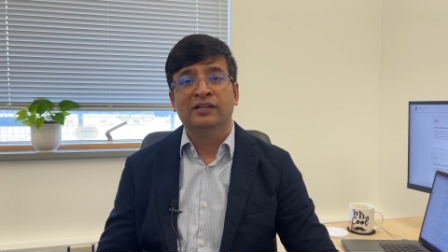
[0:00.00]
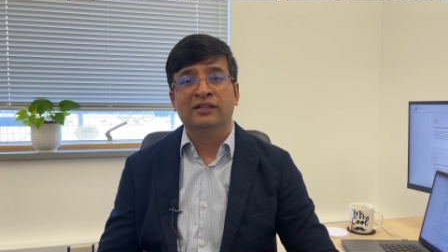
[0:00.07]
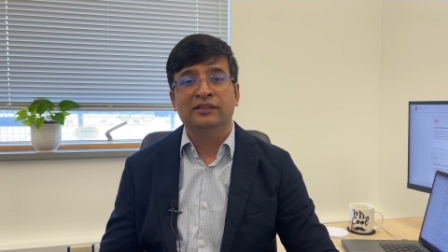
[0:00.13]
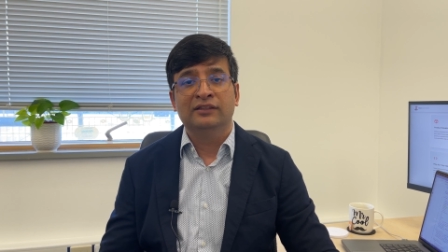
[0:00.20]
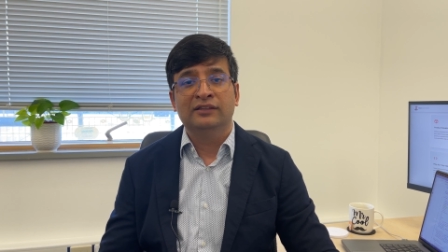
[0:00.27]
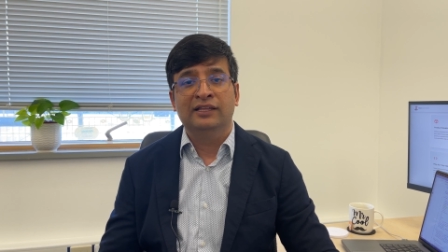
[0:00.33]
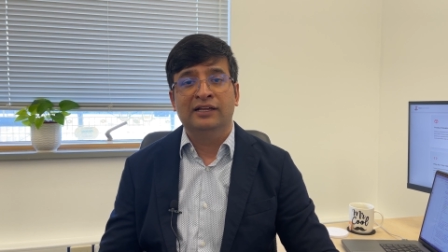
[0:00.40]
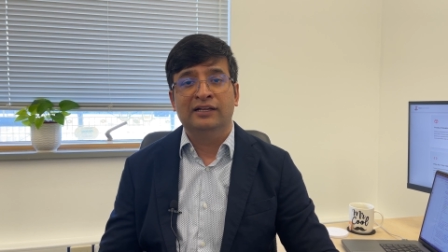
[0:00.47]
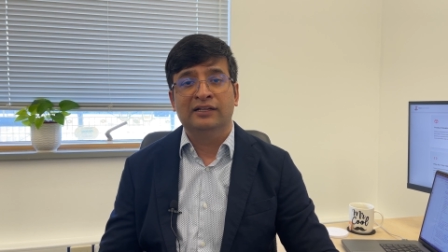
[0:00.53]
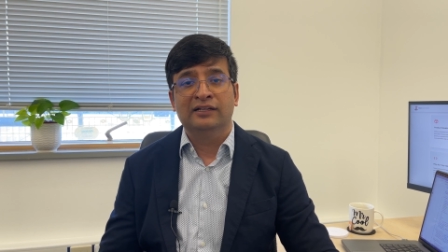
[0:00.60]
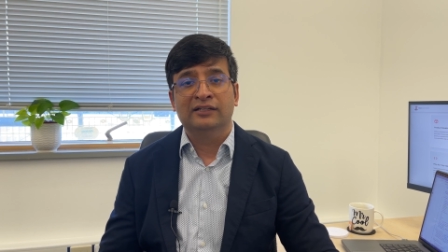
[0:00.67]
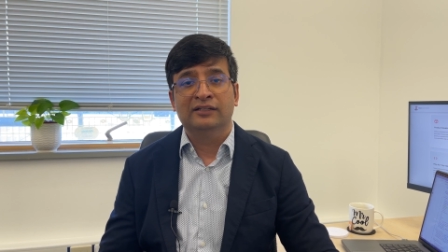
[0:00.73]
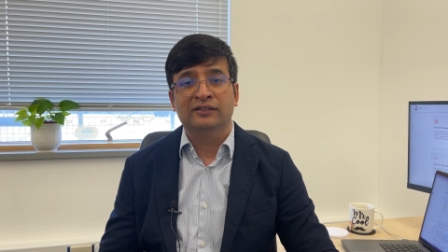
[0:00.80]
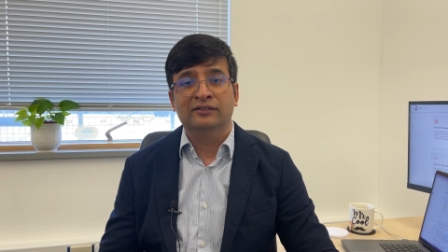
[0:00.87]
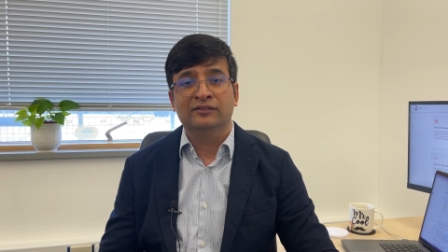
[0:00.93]

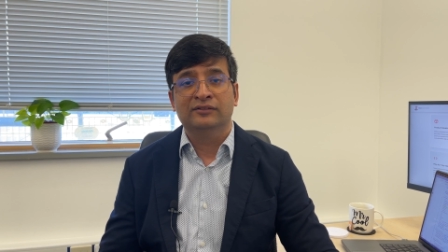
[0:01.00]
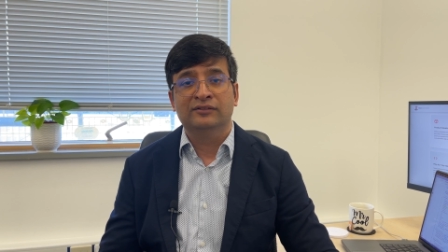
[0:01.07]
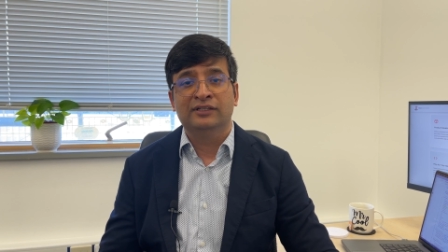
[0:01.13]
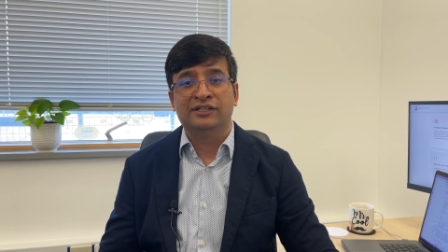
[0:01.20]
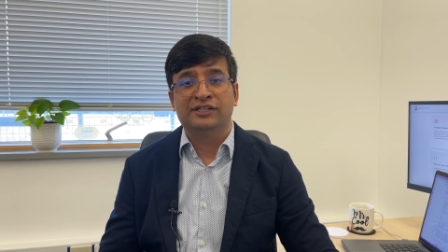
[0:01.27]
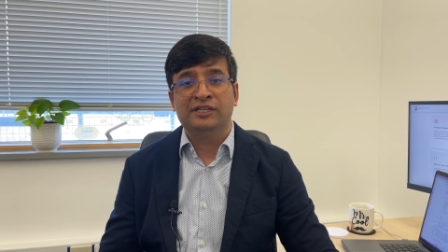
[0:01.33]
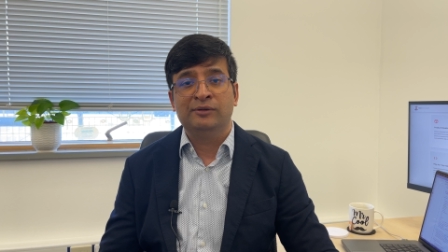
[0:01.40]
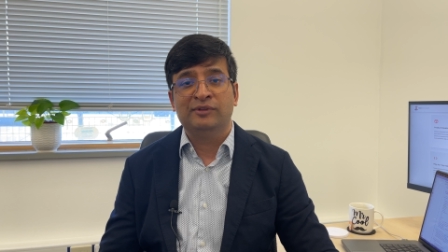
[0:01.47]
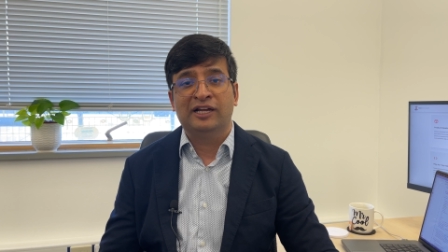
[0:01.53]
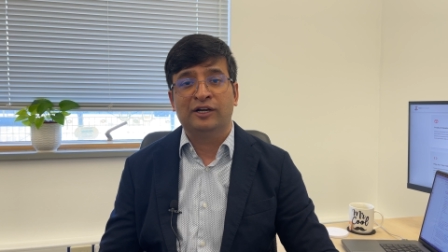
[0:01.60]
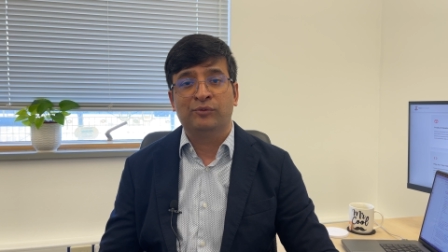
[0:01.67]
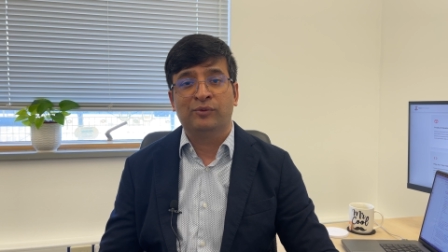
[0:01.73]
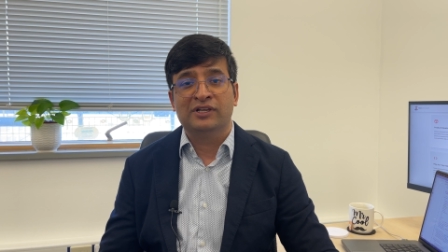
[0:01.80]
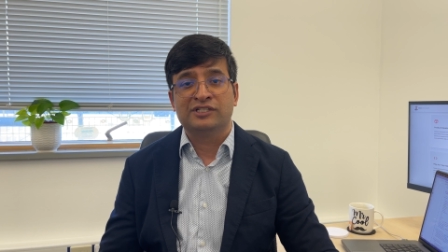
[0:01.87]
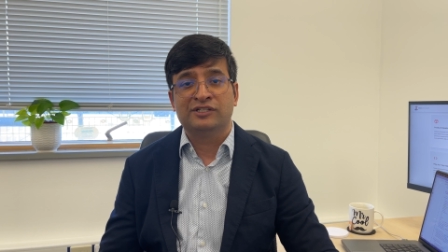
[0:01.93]
the team that
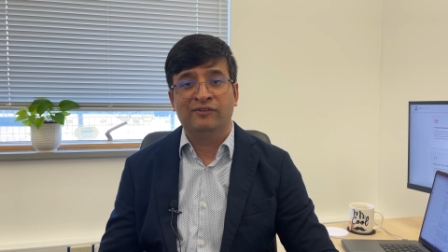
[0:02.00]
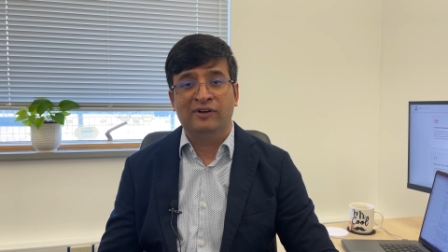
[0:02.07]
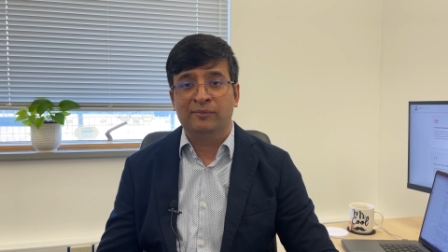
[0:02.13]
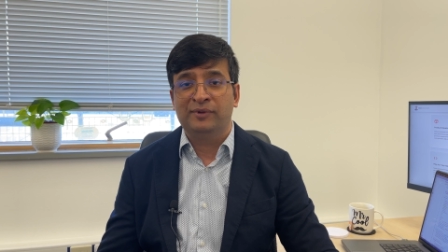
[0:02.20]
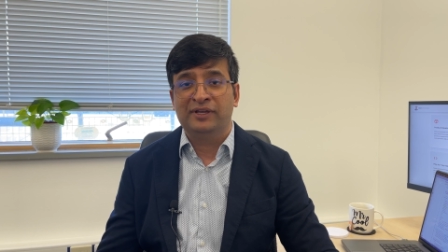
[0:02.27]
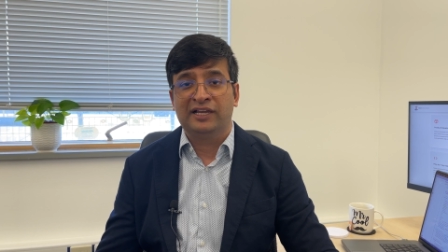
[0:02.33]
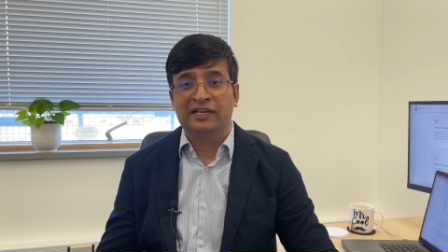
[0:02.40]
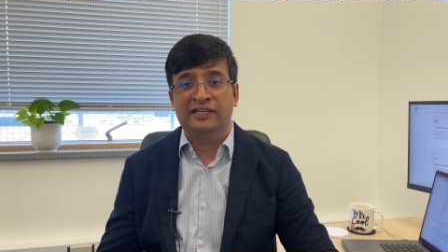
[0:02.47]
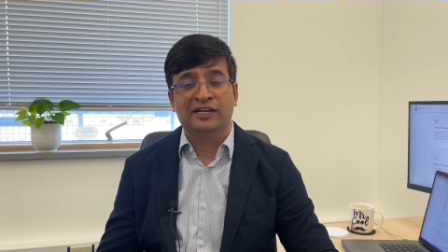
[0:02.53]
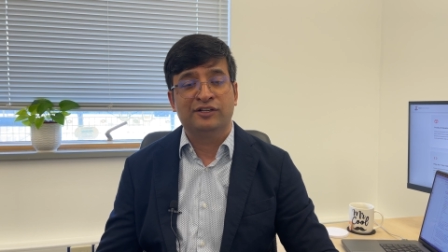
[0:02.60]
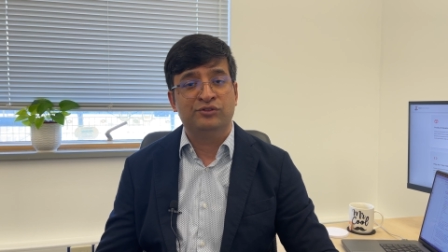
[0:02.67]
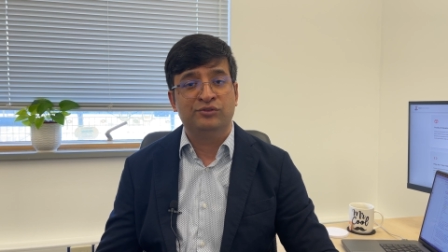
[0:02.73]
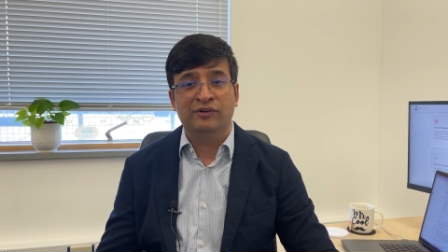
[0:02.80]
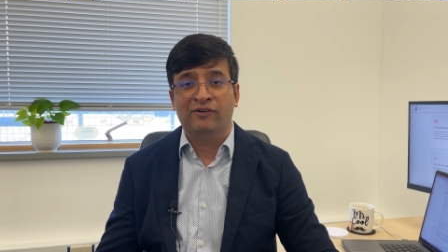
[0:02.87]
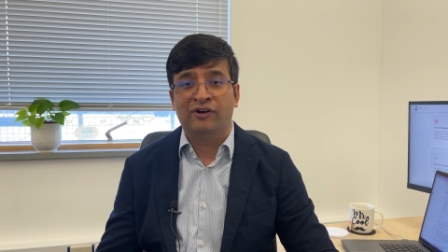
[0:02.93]
was developing it,
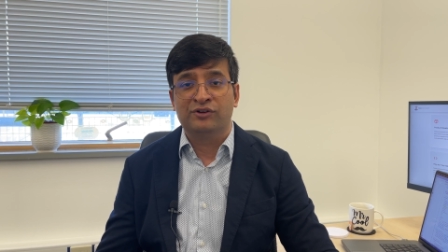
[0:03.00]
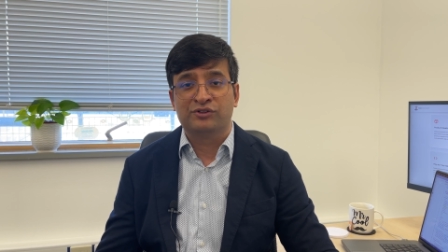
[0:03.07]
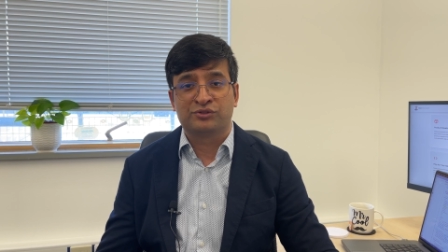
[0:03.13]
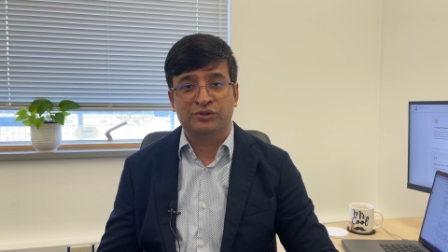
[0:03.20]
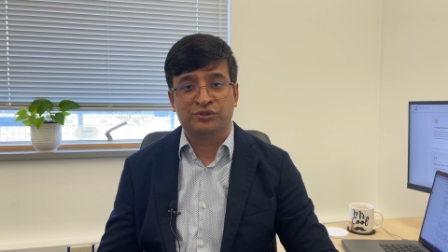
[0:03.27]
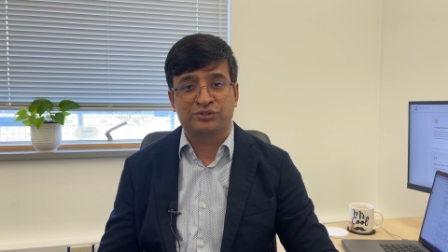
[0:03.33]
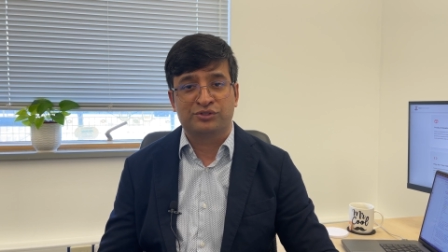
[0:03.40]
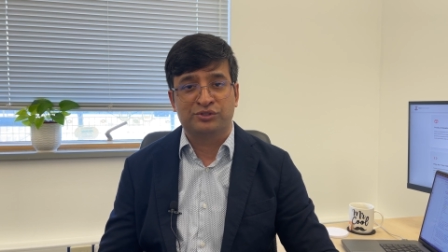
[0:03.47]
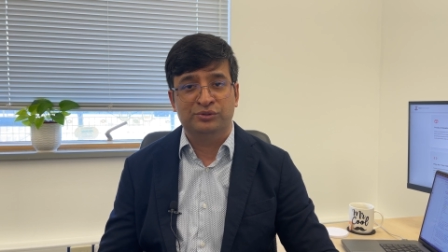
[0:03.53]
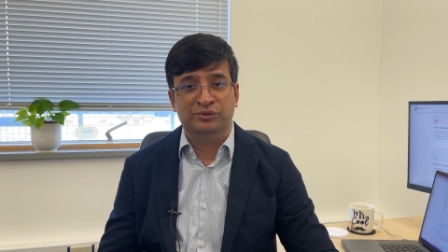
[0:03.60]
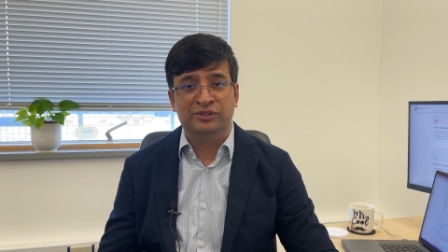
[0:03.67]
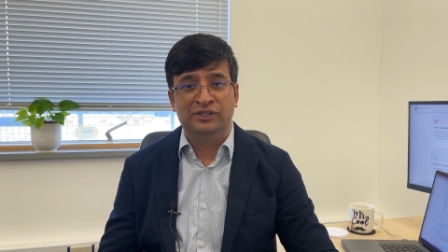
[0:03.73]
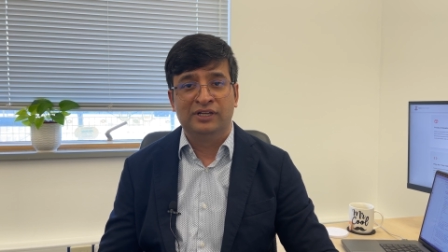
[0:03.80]
that you have outsourced to.